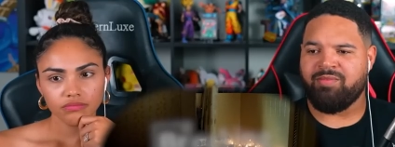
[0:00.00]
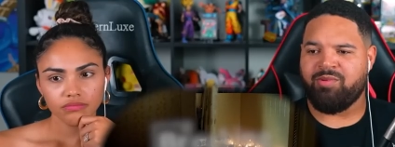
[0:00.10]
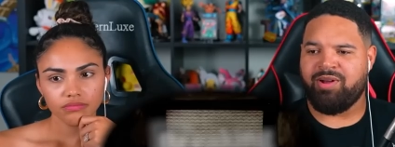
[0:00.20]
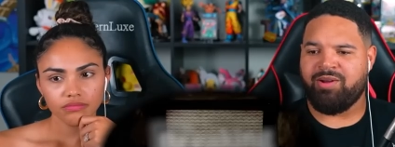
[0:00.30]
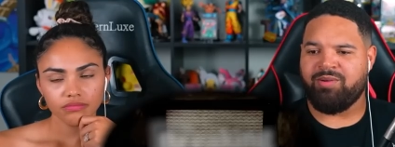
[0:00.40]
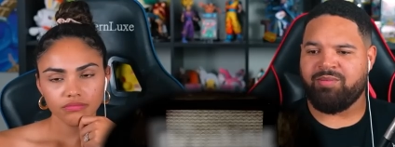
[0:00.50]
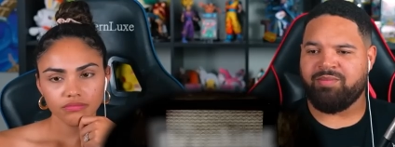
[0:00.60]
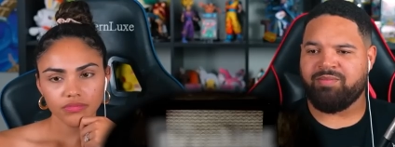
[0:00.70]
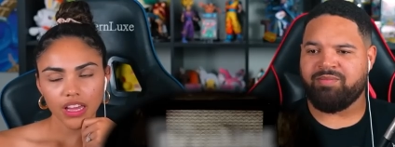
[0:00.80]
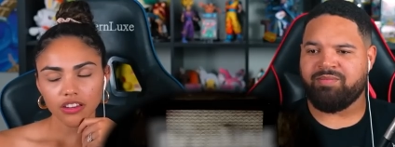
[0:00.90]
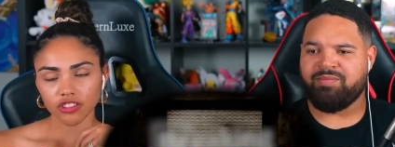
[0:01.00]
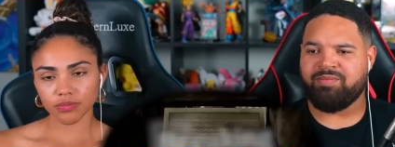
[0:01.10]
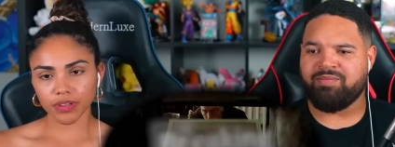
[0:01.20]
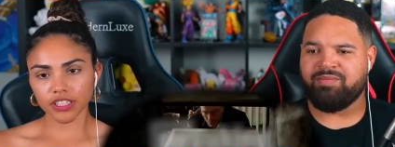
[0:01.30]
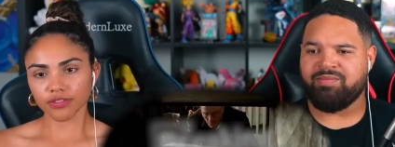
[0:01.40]
Speaker 1: Wow.
Speaker 2: That looks
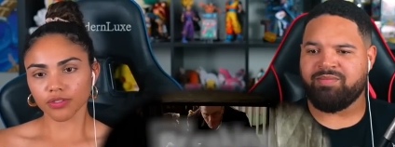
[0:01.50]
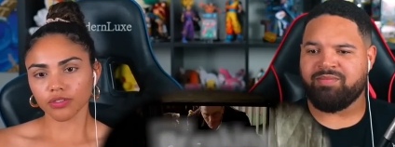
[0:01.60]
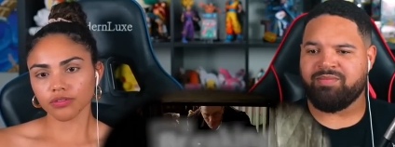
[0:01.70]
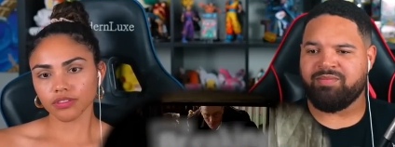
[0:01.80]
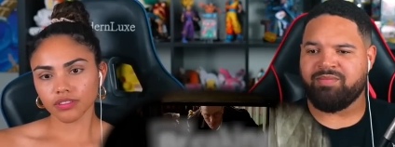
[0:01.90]
peaceful.